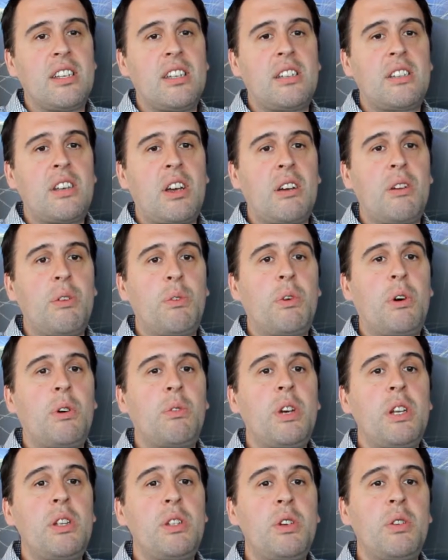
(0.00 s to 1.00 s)
So
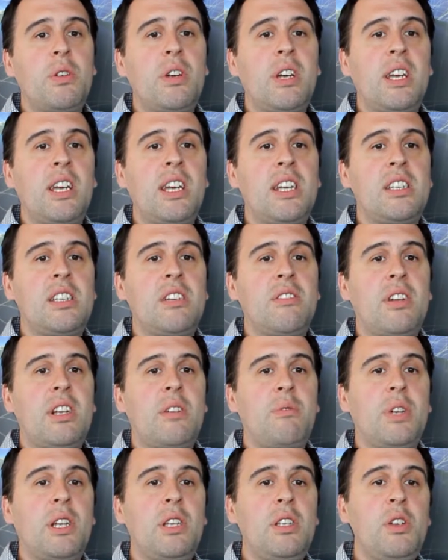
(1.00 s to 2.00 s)
what we're doing is
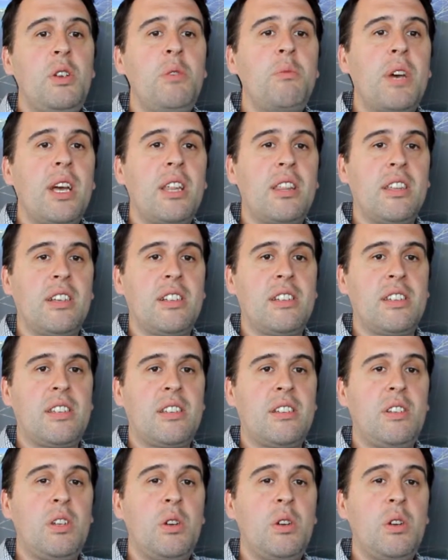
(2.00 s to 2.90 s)
developing new methods,